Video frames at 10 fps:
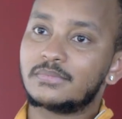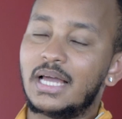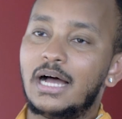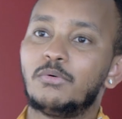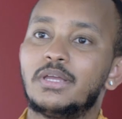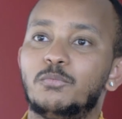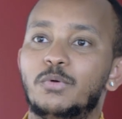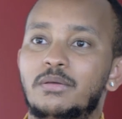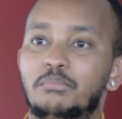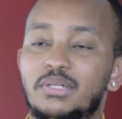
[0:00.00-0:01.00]
How can
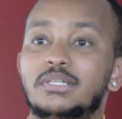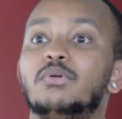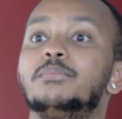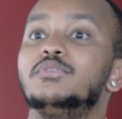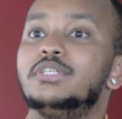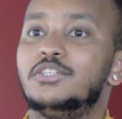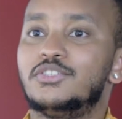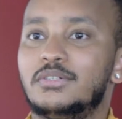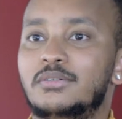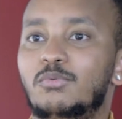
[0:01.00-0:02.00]
we build a
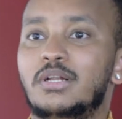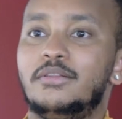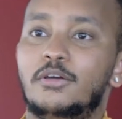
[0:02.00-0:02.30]
reputation? What are